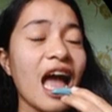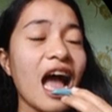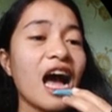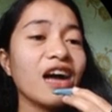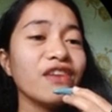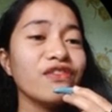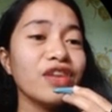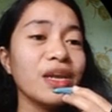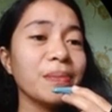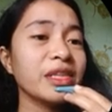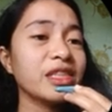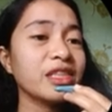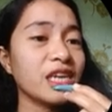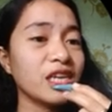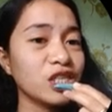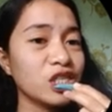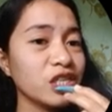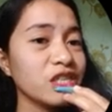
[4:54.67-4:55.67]
have
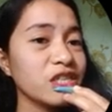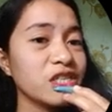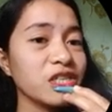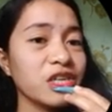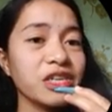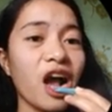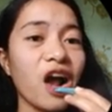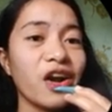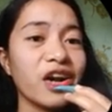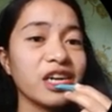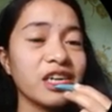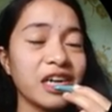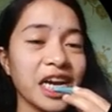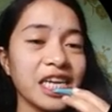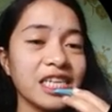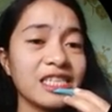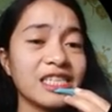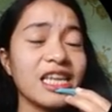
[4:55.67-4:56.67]
limitations on our
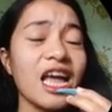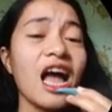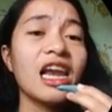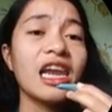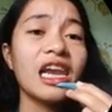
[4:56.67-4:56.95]
grades.